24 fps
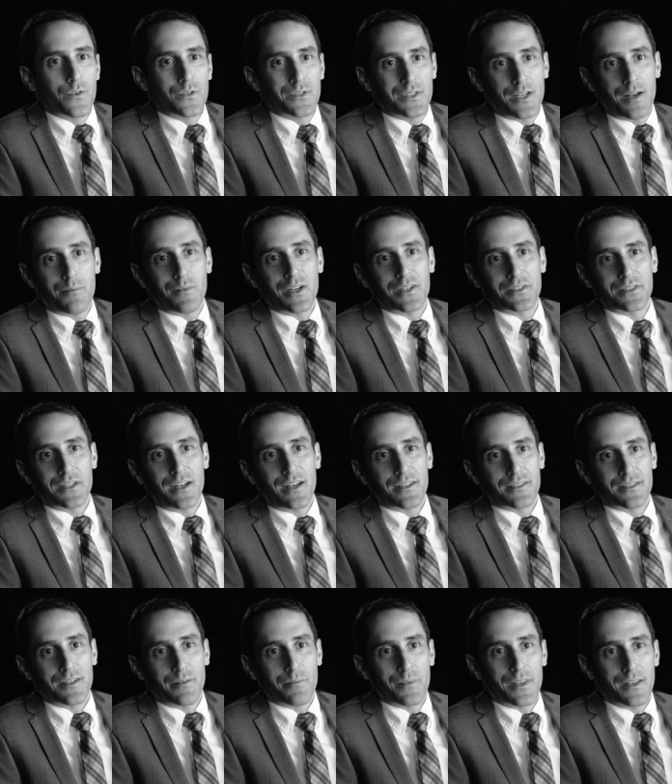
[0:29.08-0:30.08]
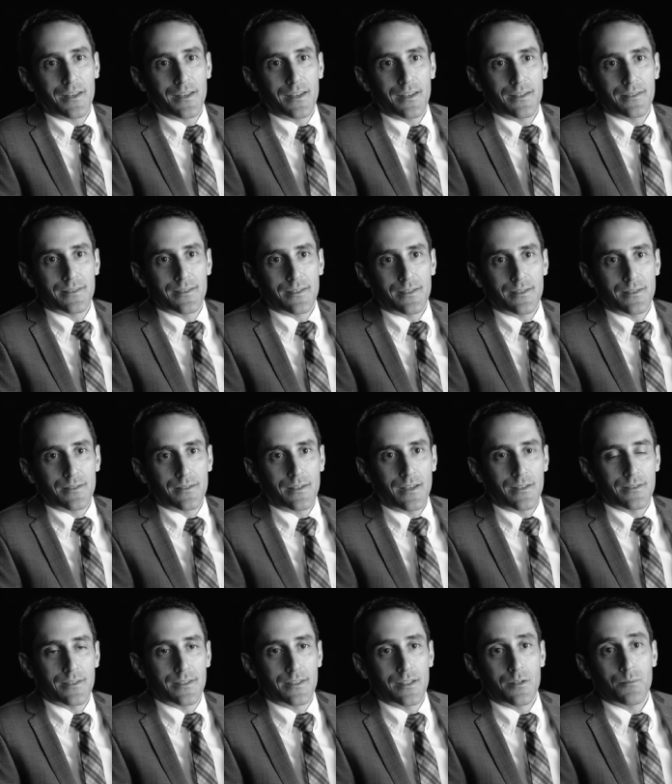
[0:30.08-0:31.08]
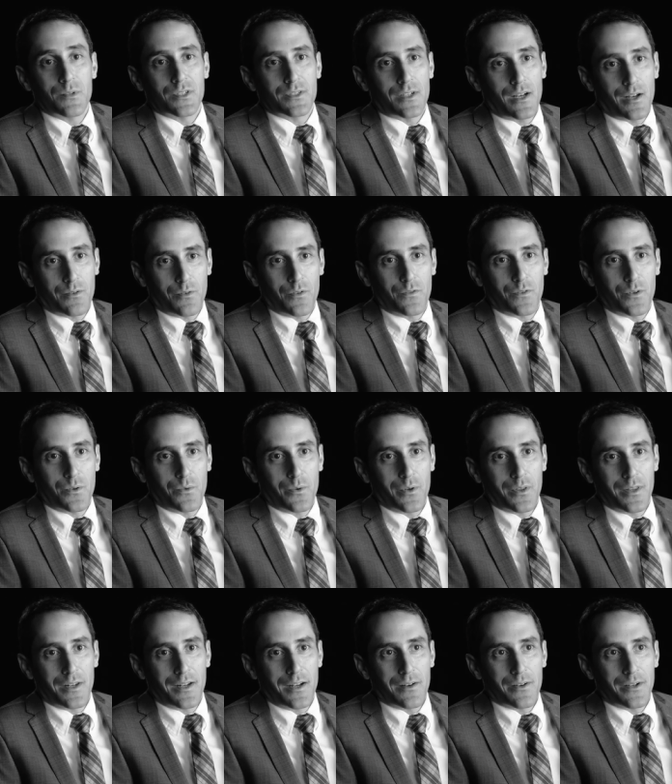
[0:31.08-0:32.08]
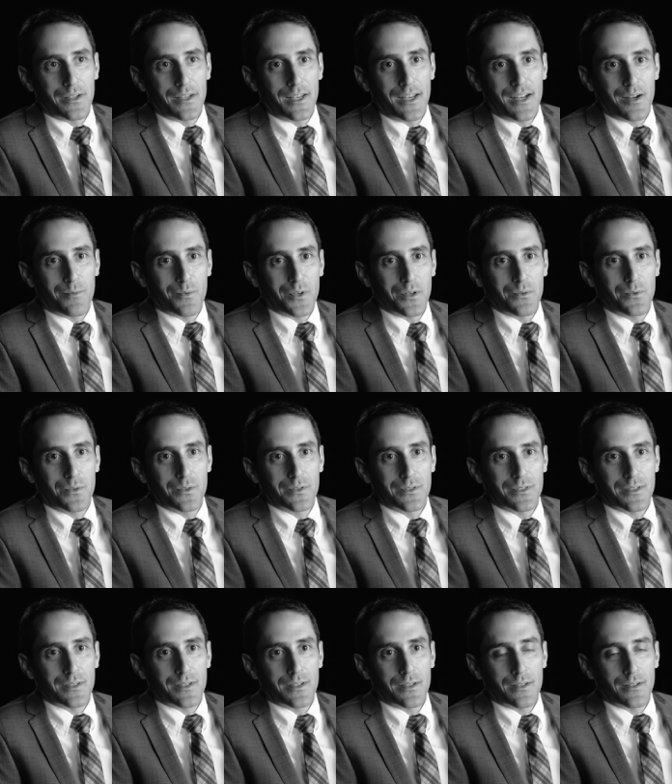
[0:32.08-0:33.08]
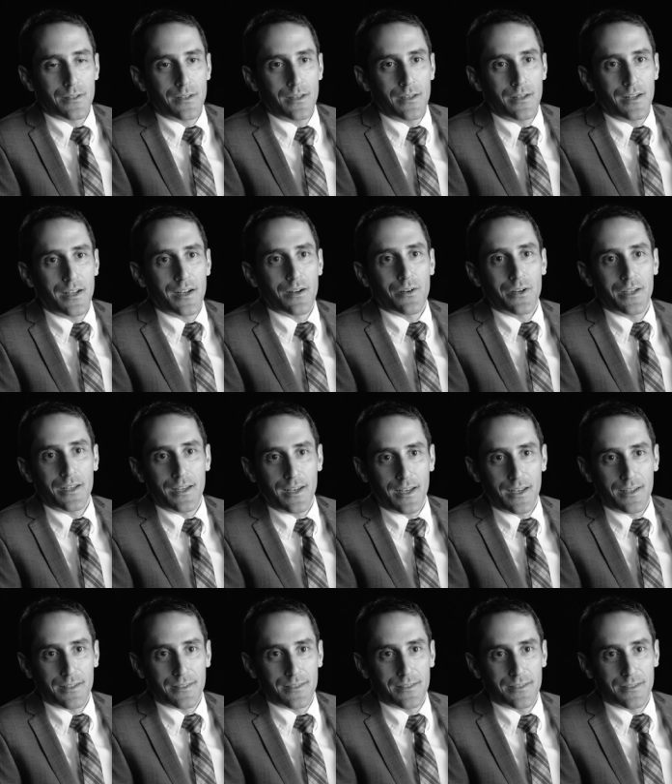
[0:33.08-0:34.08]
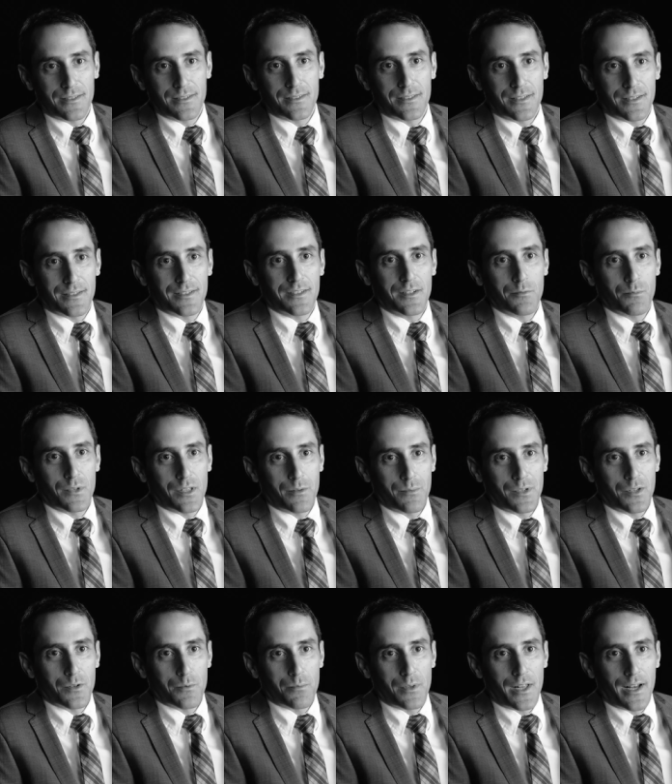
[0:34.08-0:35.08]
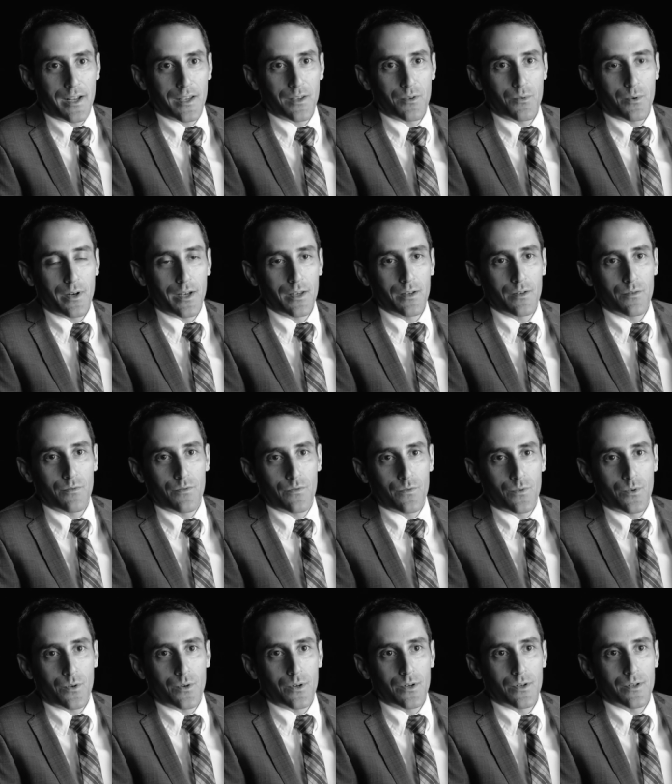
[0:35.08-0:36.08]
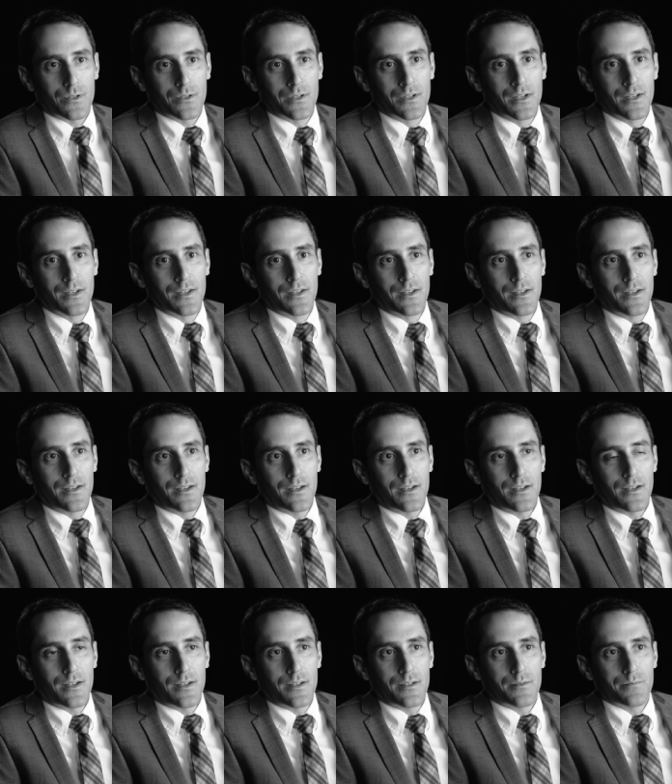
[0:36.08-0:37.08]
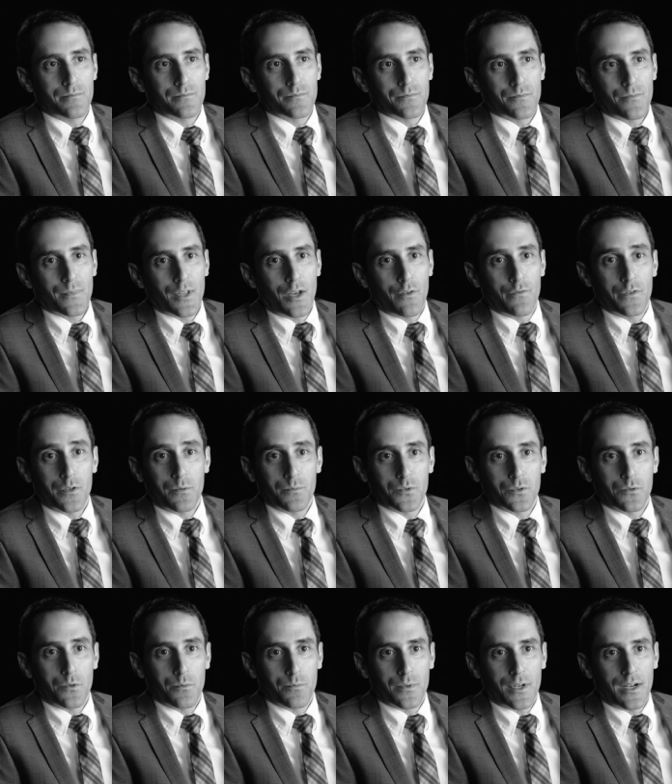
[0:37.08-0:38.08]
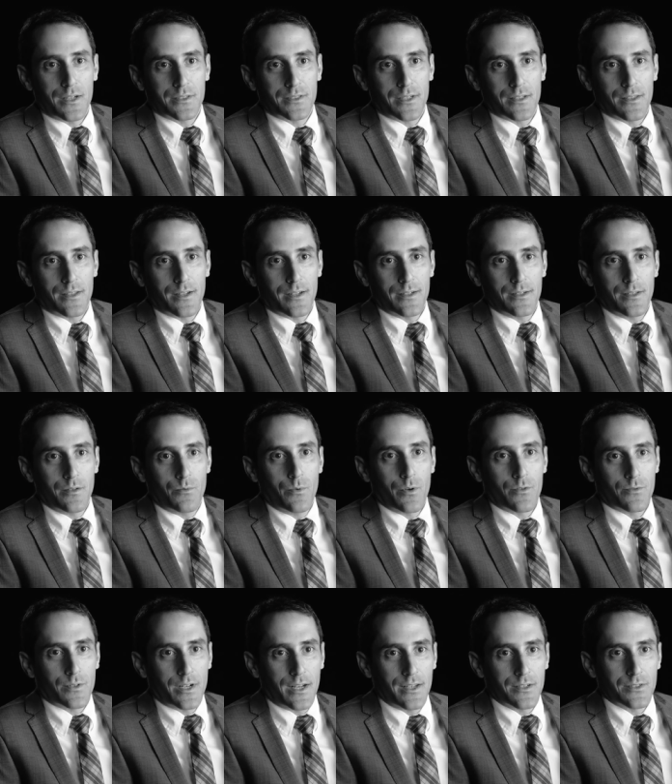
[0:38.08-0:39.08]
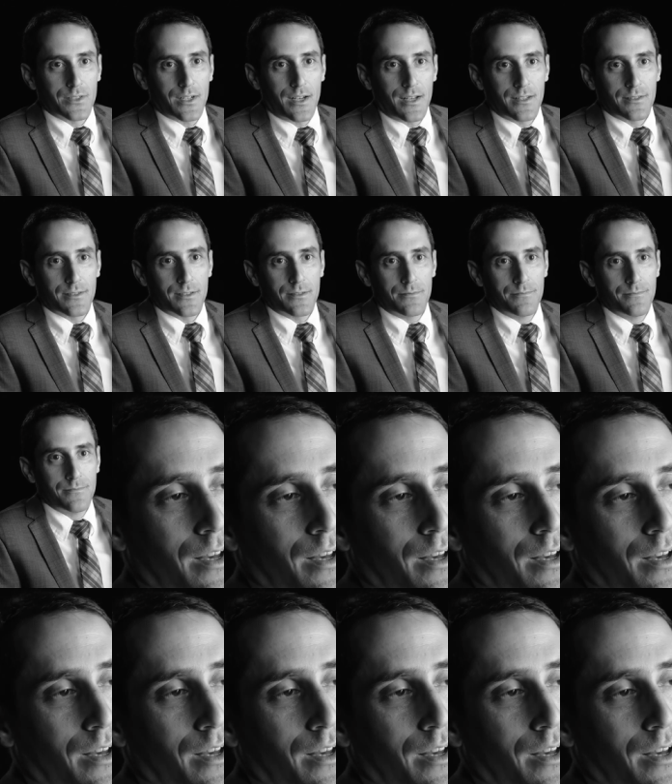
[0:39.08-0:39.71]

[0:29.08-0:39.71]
first time I shot something as a cinematographer with an Arri camera, it was an Arri S 16mm black and white for a film school project that I did with Rian Johnson.